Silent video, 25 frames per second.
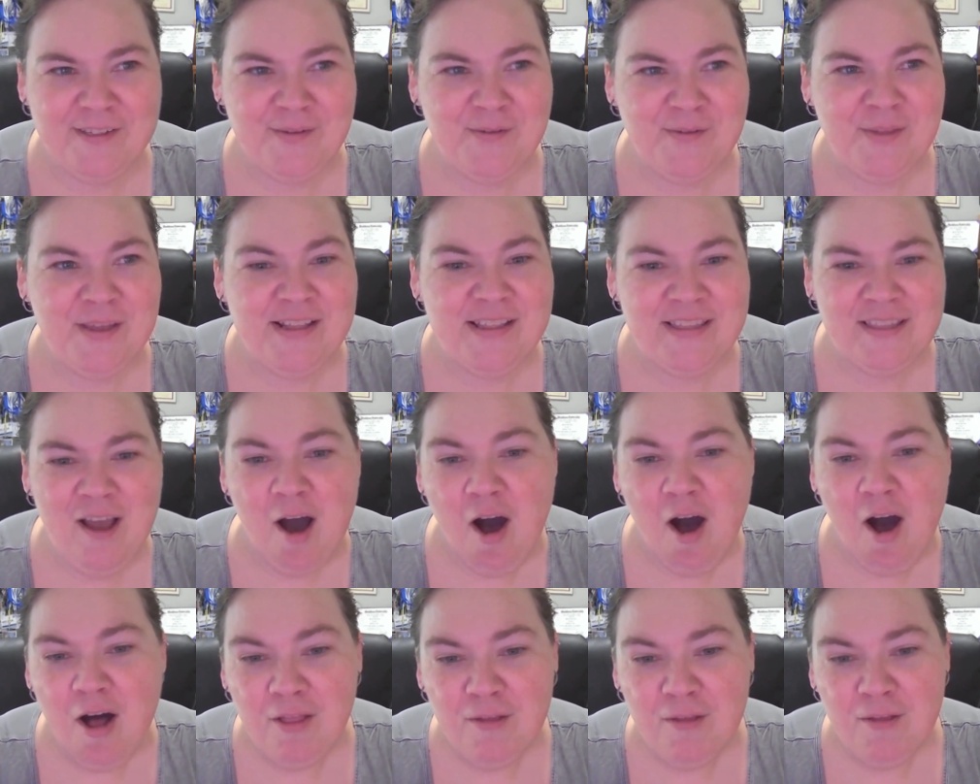So that
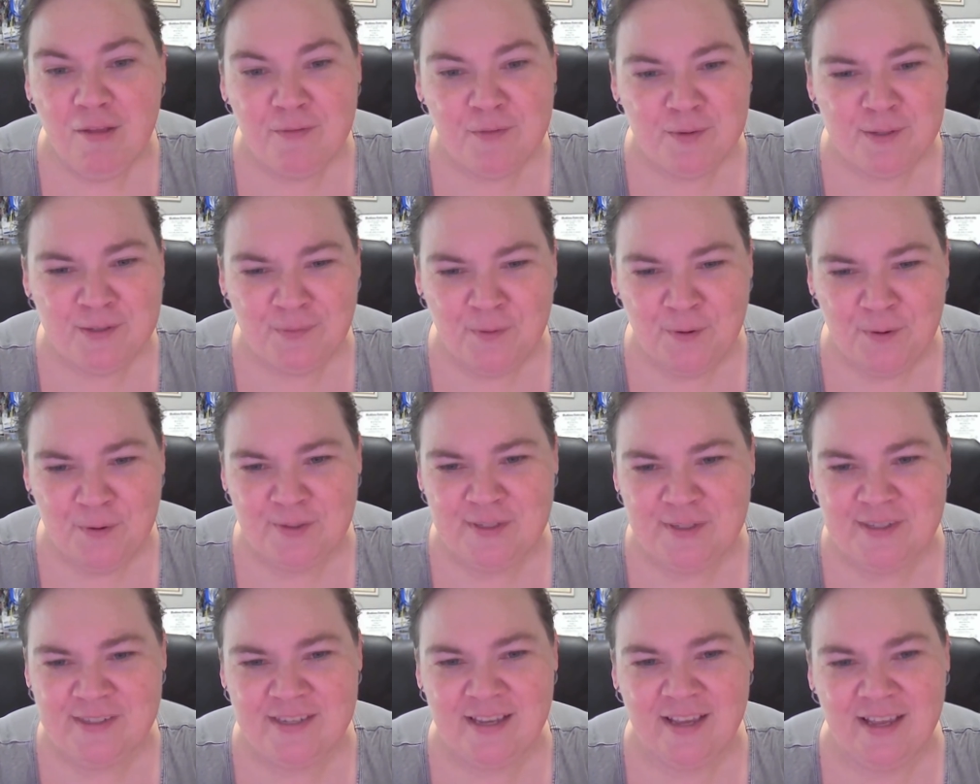all of those
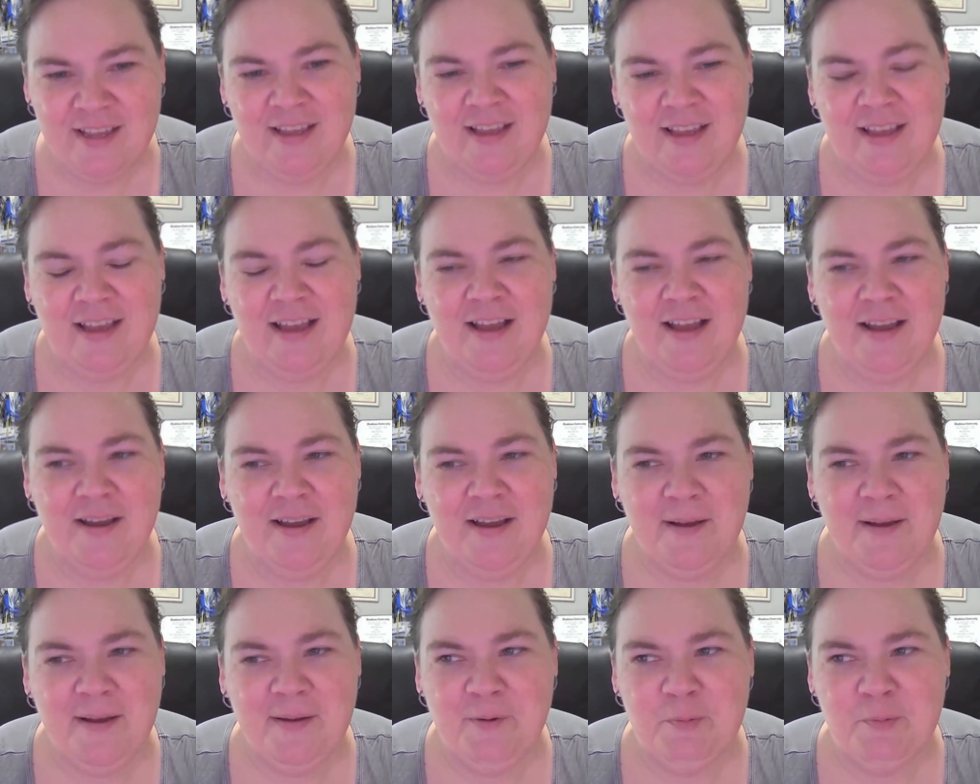folks,
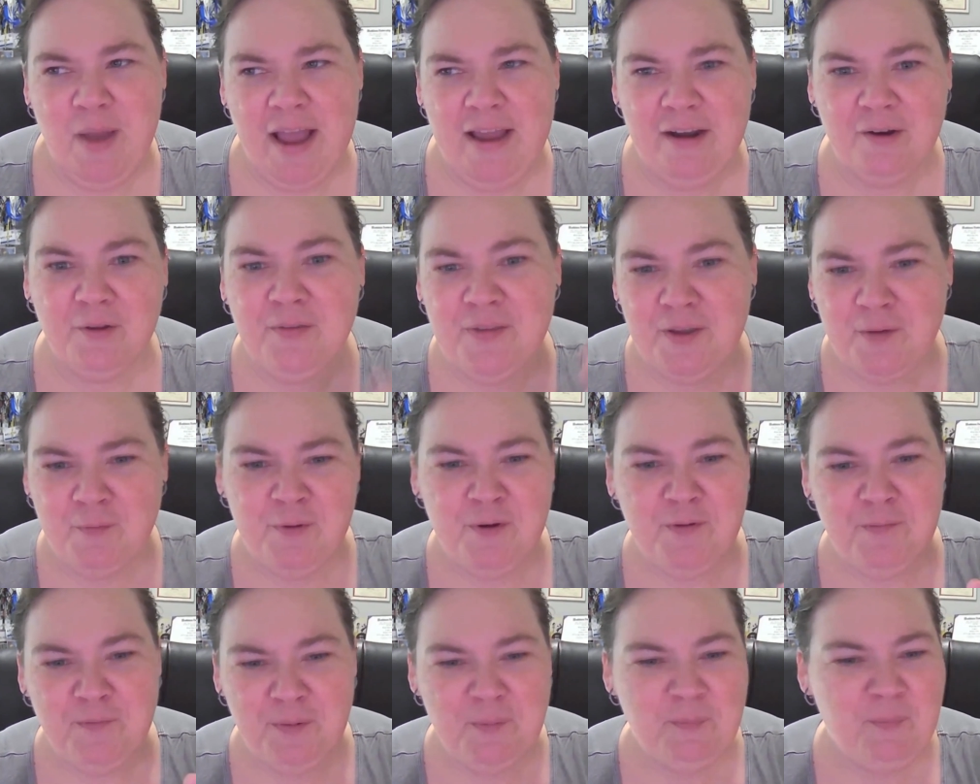I don't think
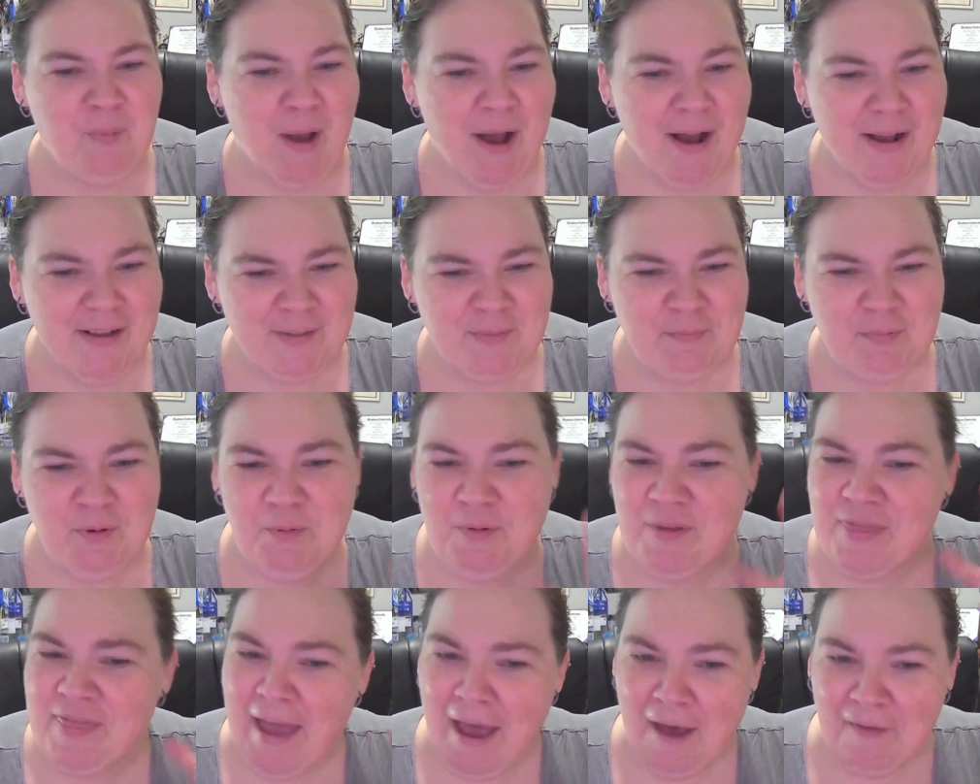would have been
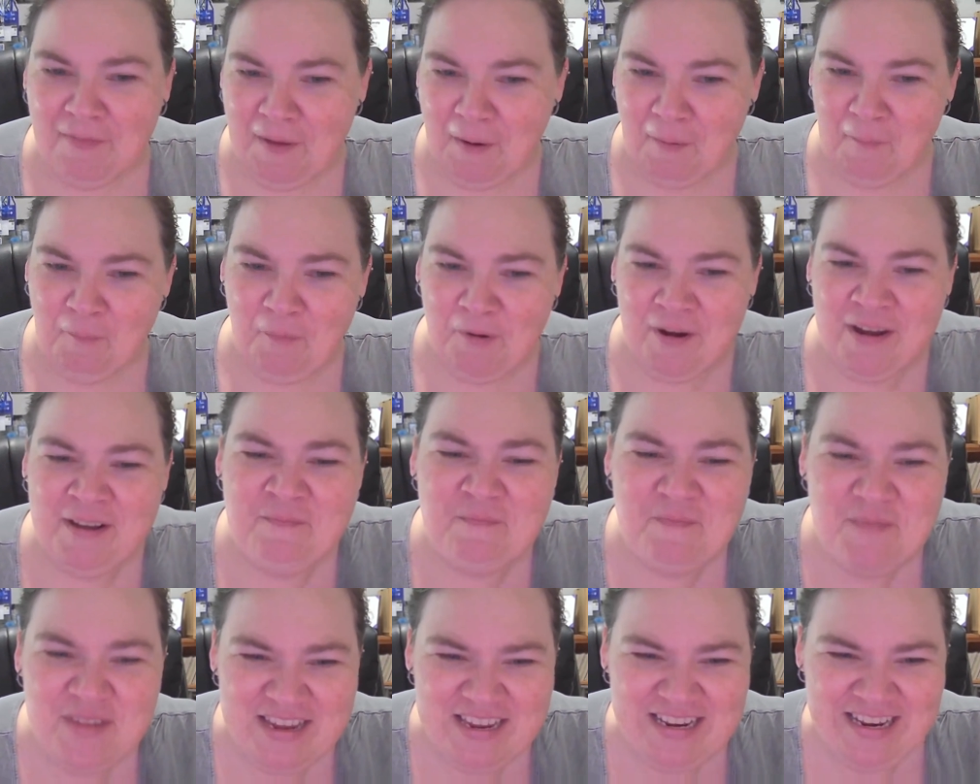possible without that
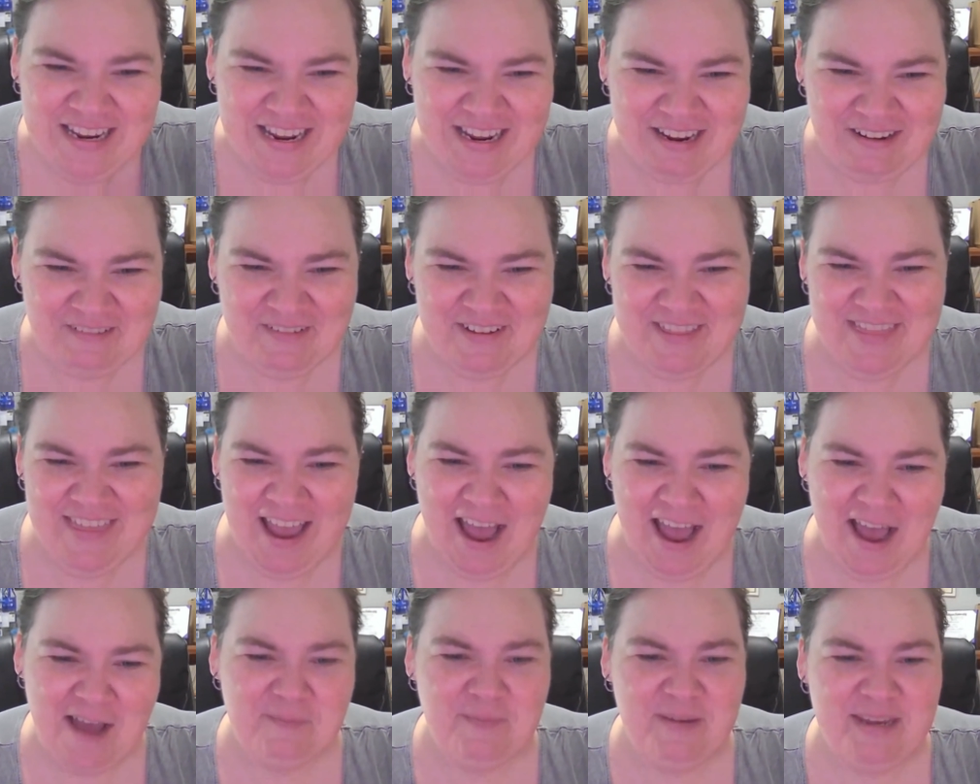one meeting with
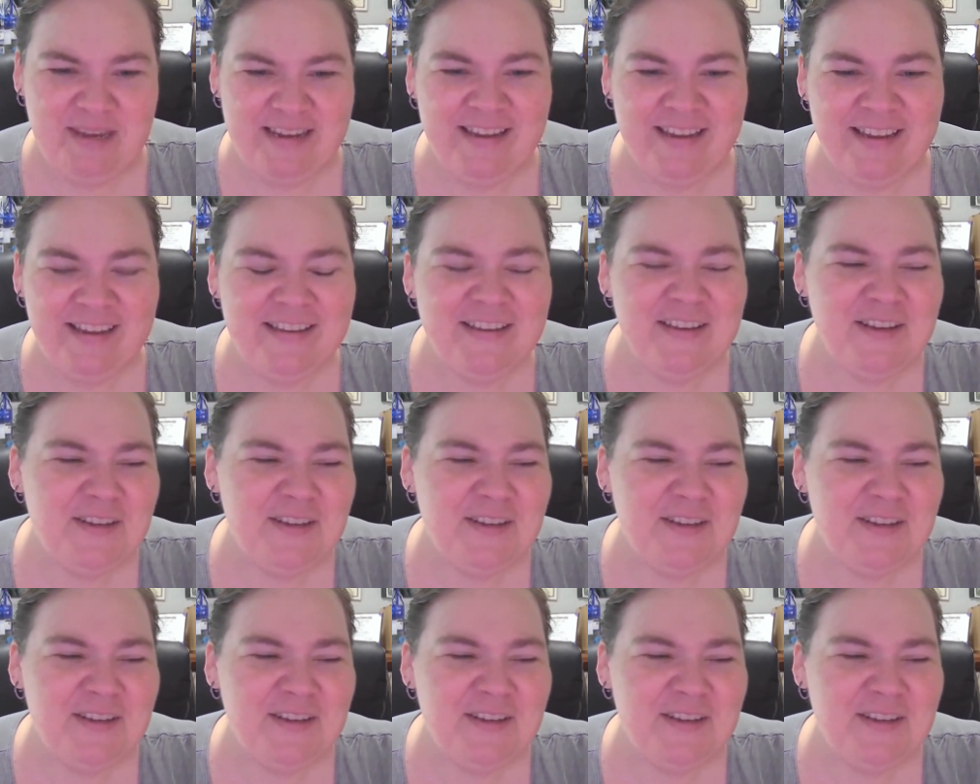Abby.